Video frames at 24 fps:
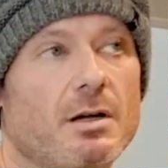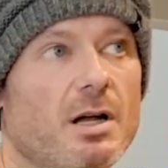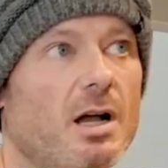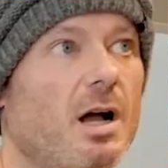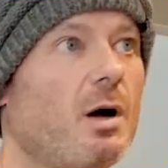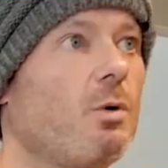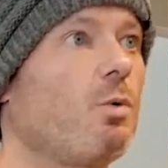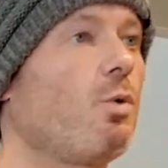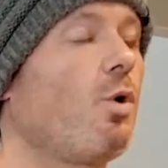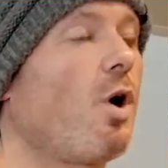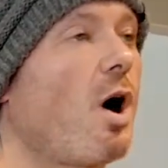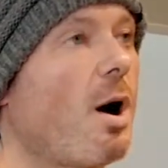
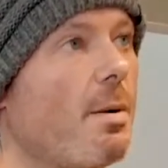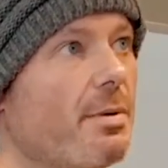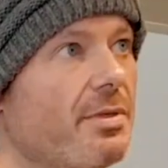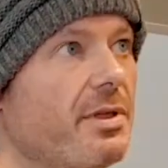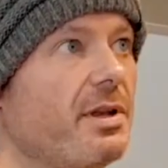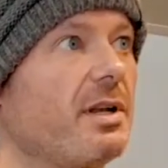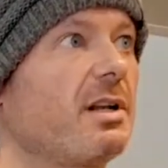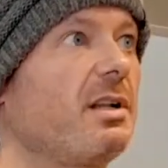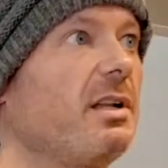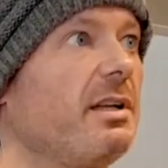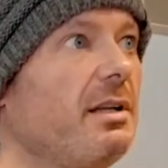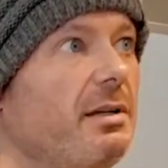Oh, well,
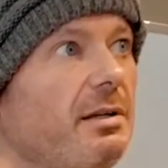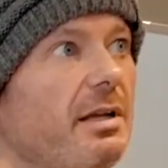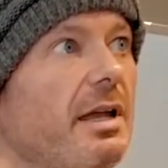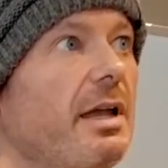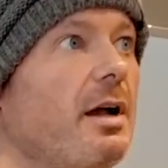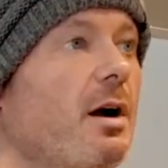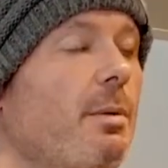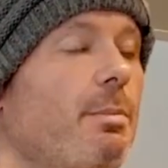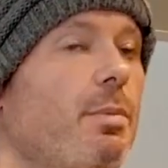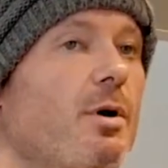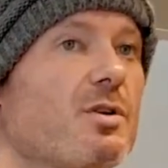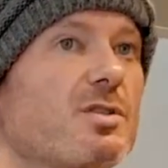hypothetically,
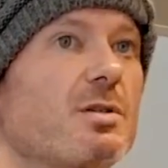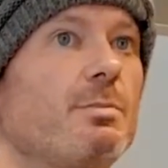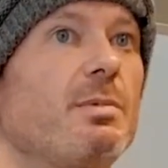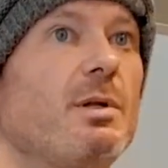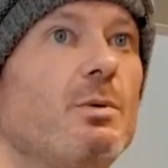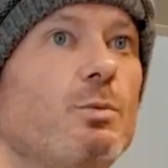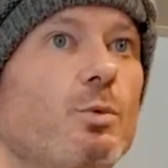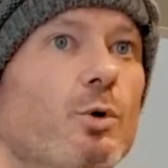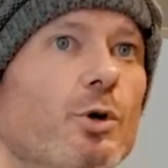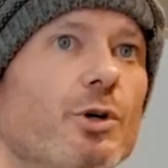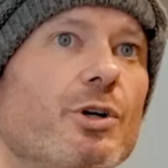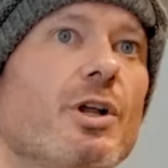yeah, I
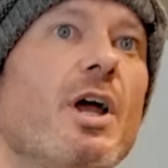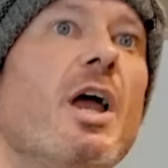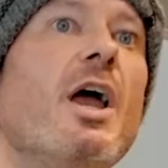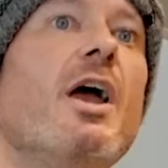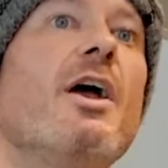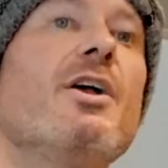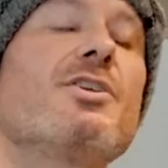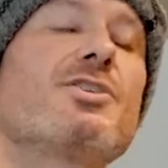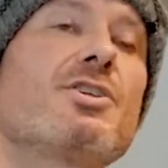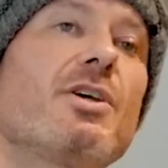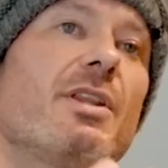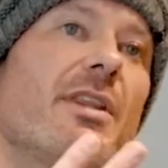possibly would.
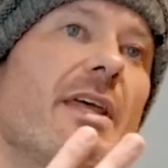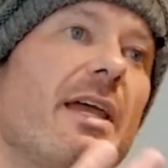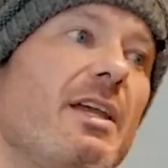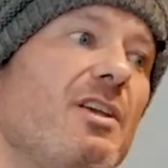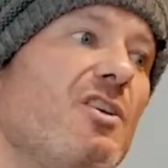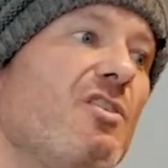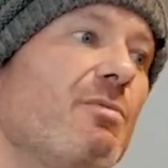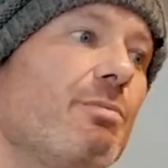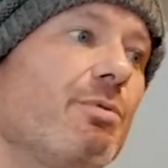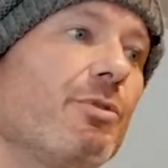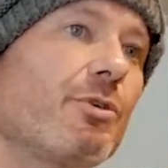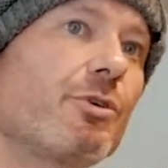So there
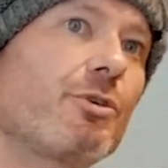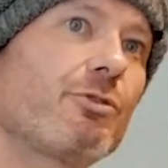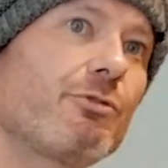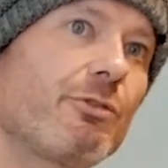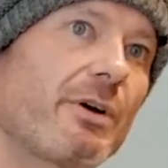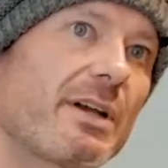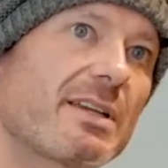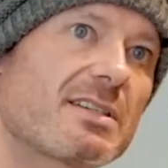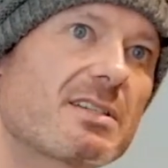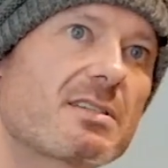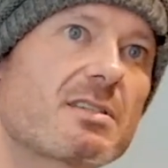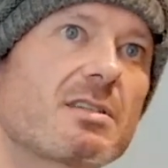you
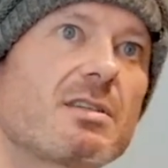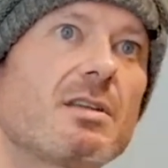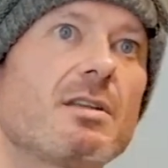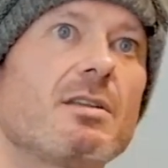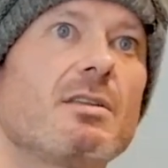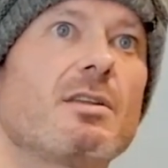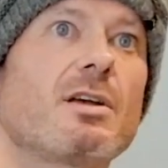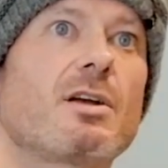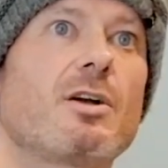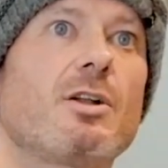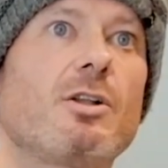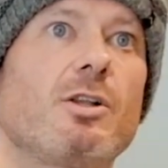
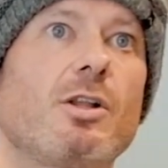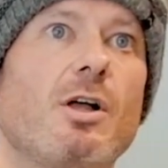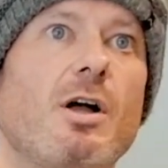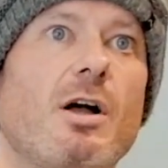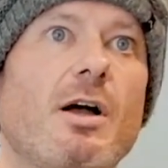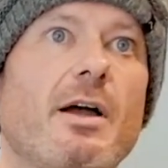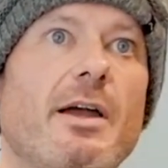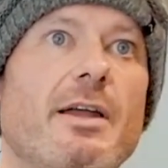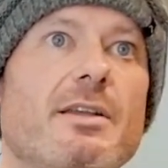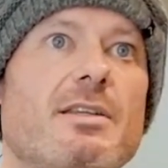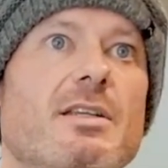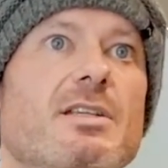progressed the
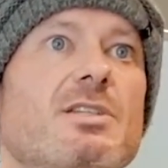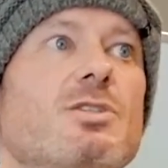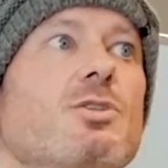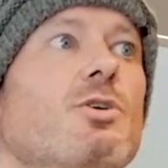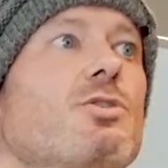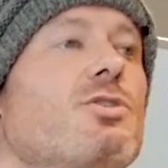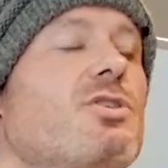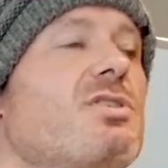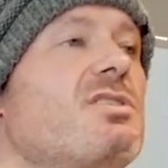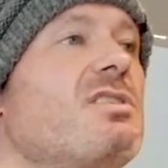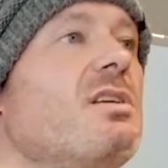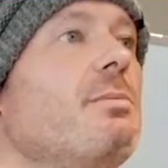client. It's
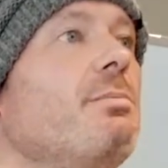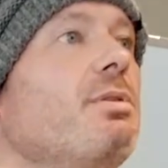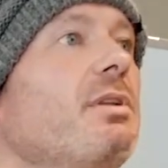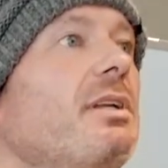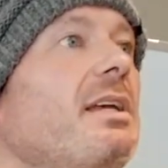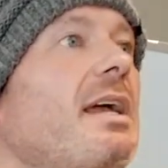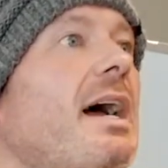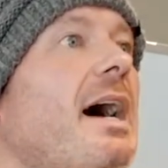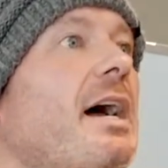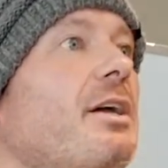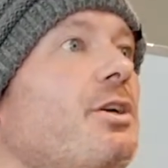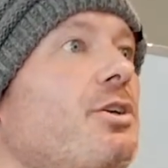not just
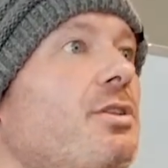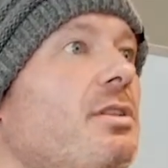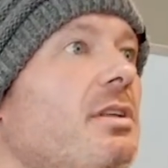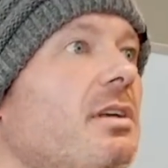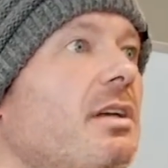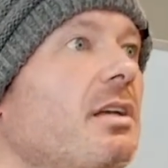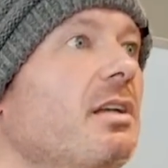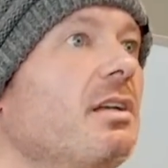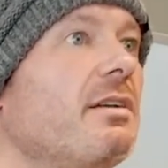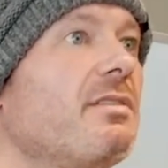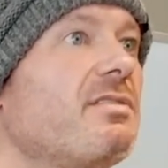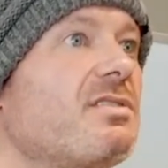simply, are you
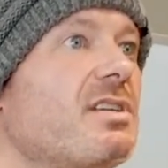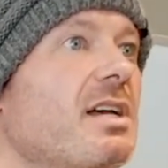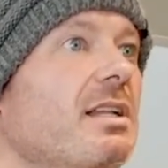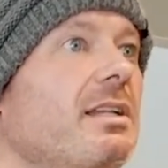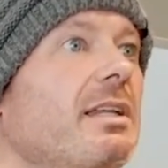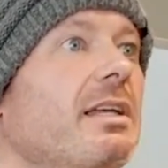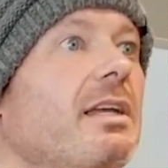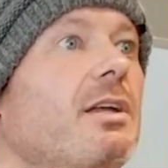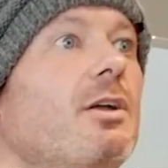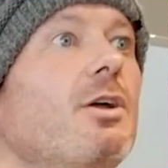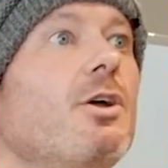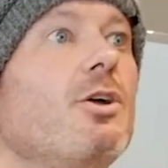thinking of
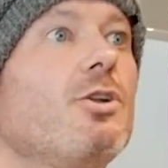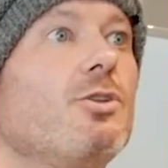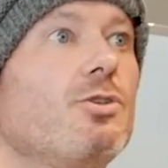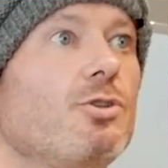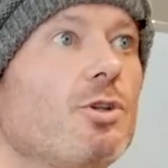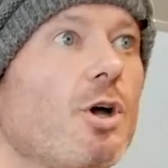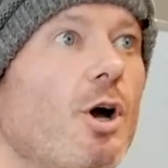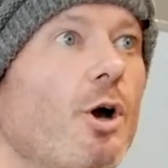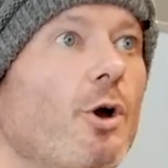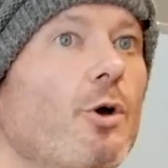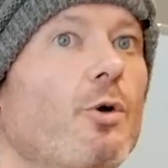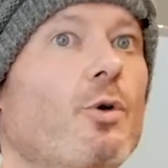selling?
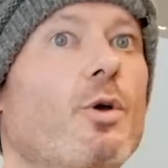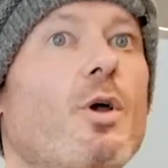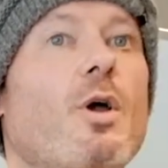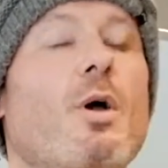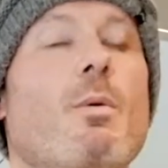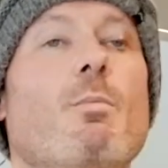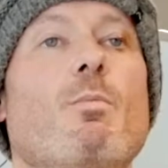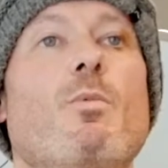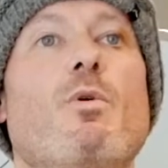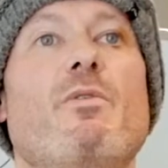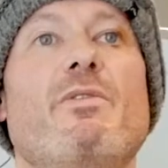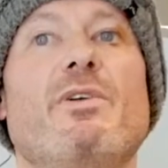No,
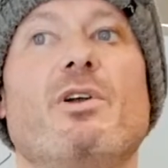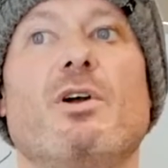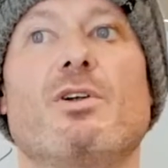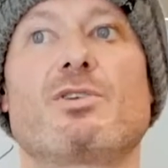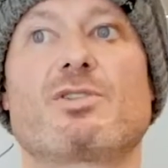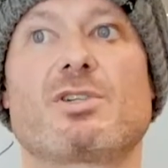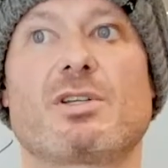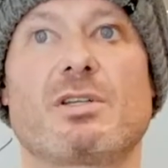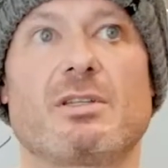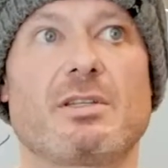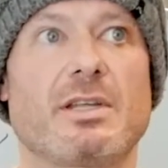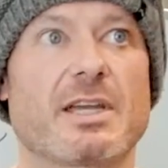moving on
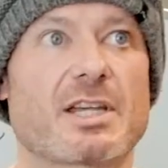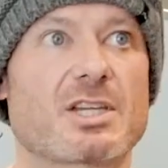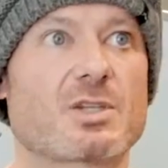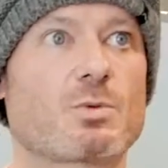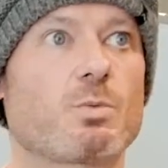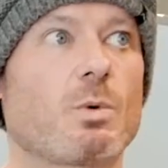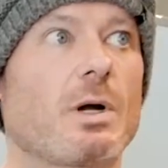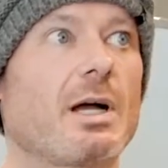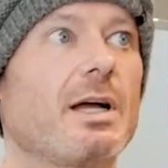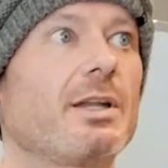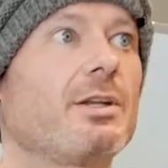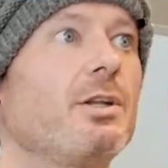to the next
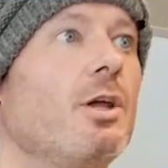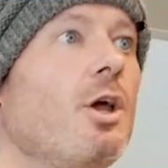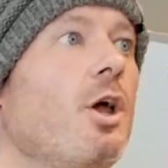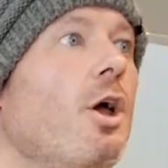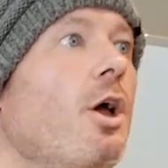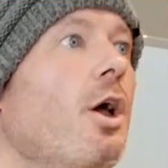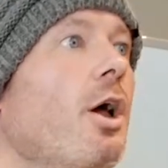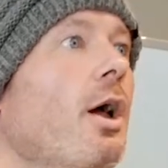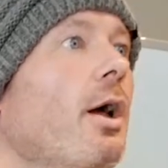one.